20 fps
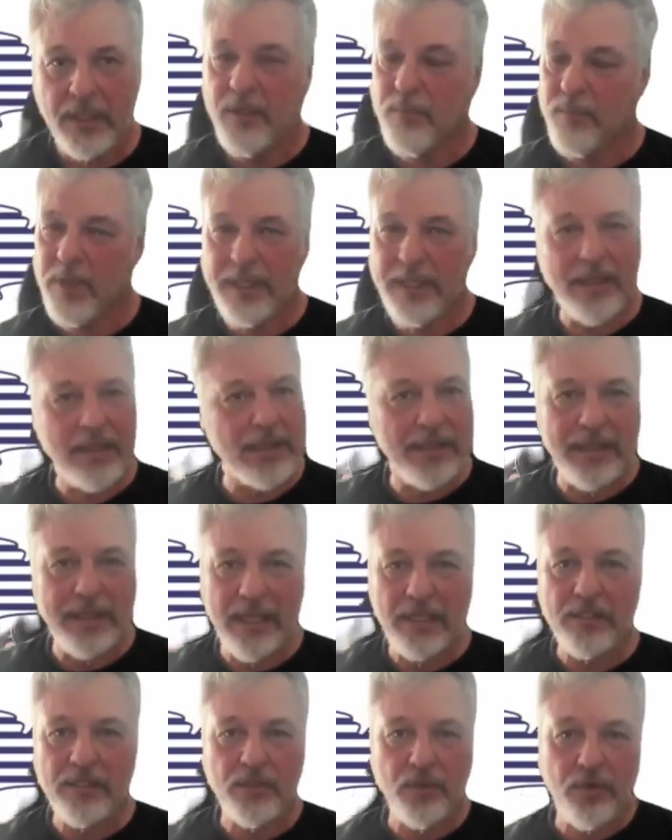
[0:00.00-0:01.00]
But
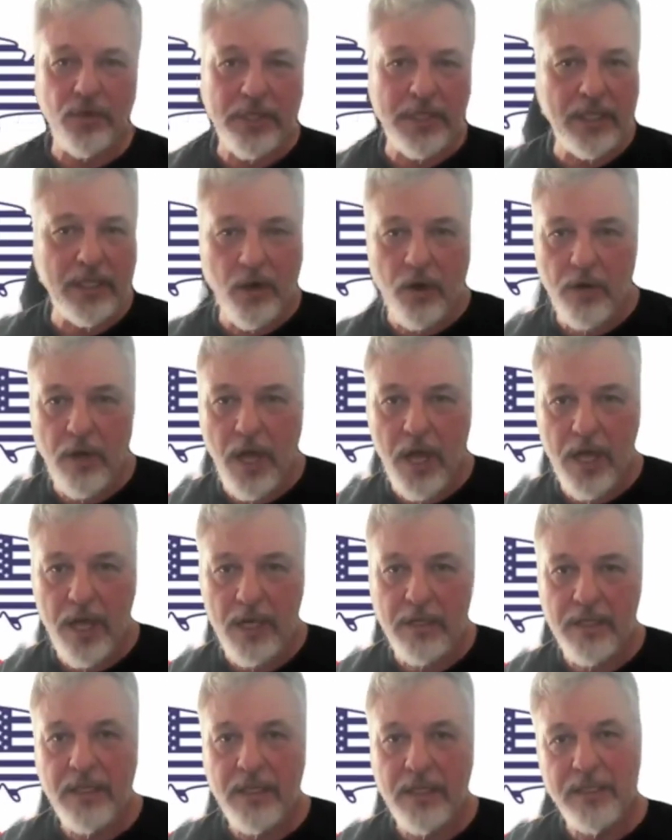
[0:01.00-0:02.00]
they certainly are
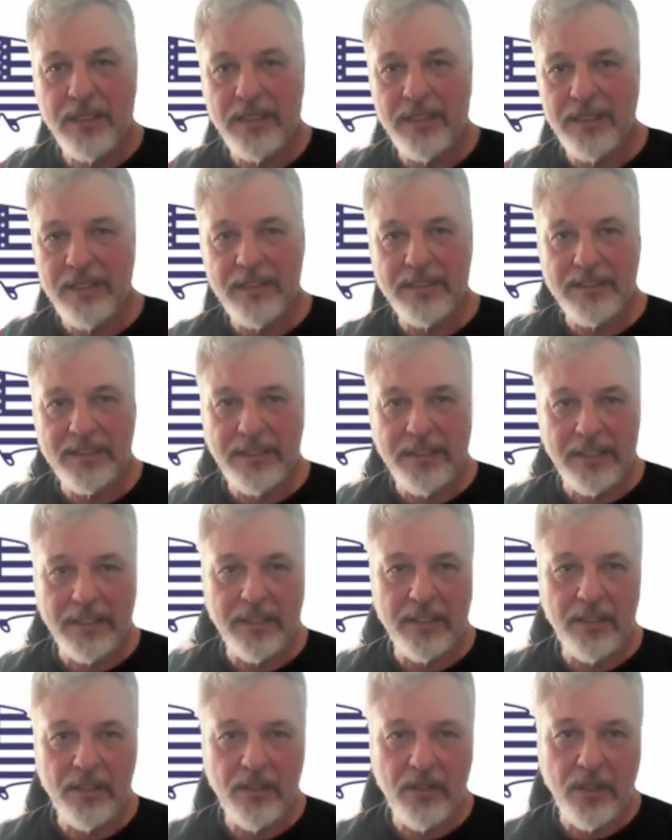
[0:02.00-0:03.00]
not
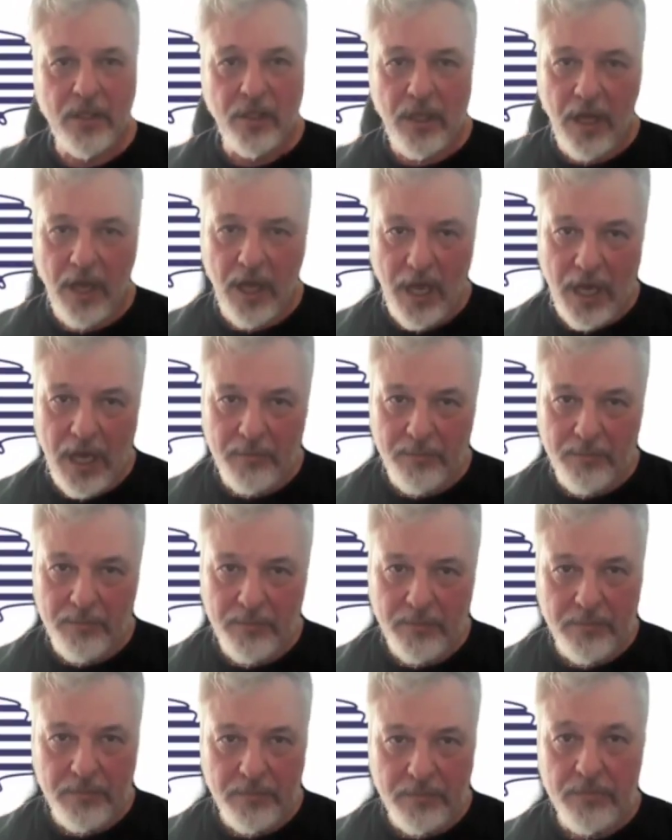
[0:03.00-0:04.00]
listening
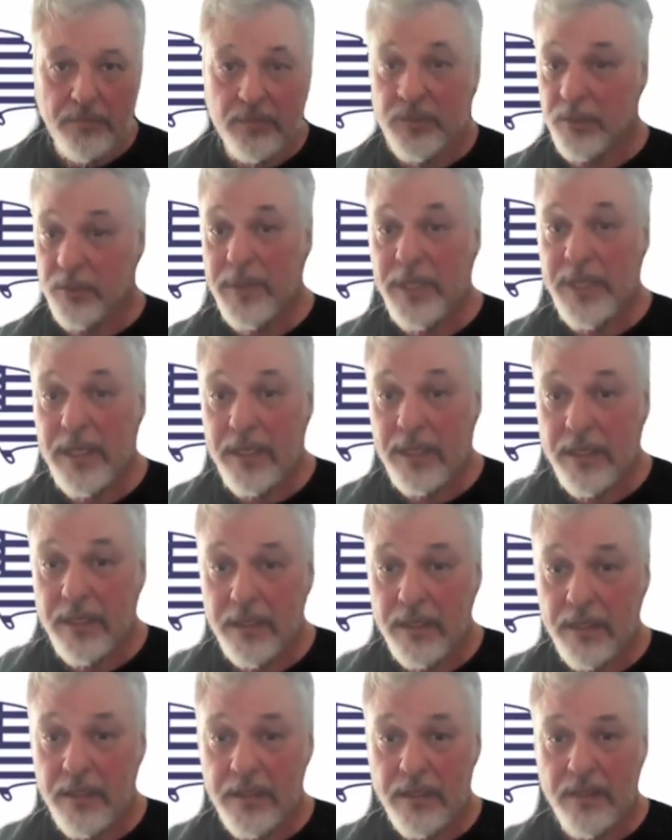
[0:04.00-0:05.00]
to me
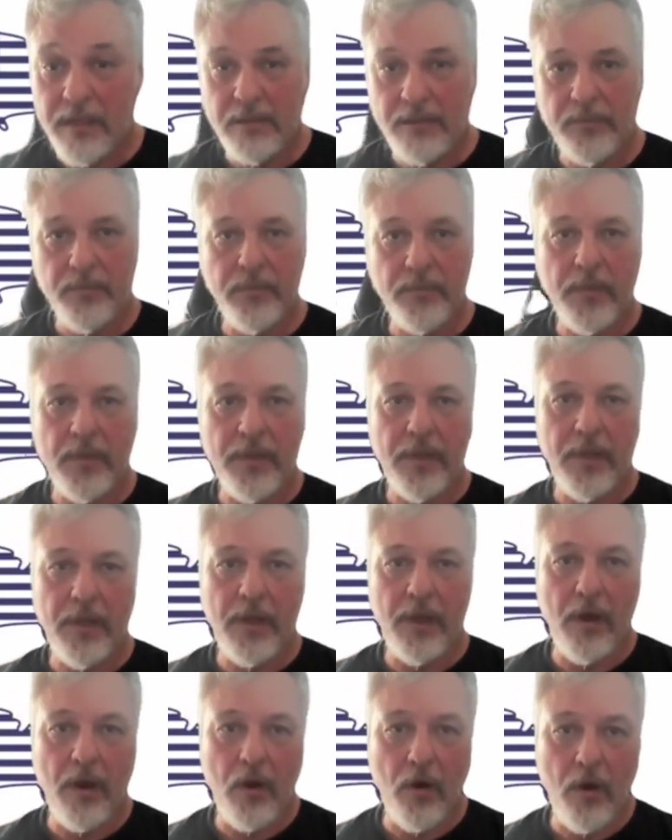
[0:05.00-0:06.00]

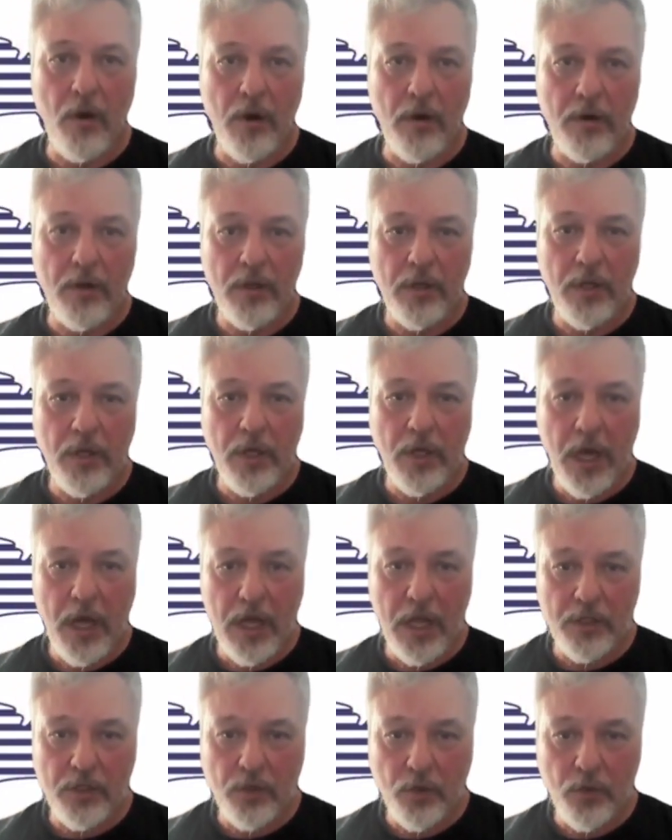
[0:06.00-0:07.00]
or
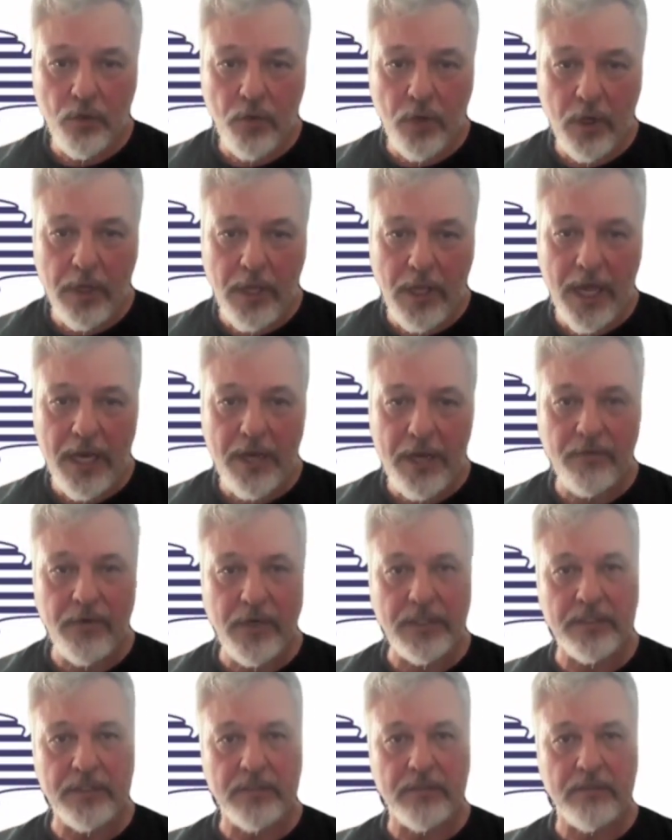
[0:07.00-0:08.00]
to a lot of
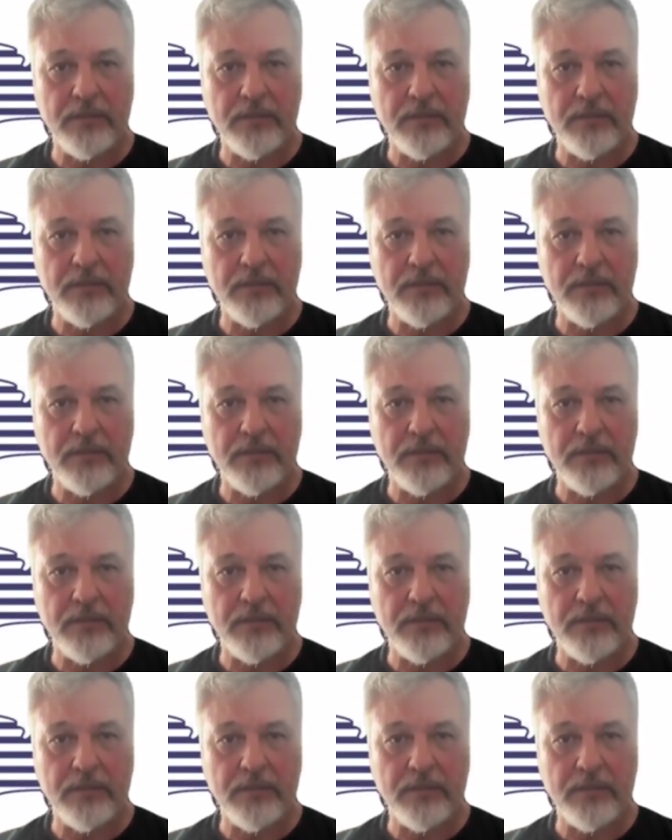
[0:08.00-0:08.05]
us.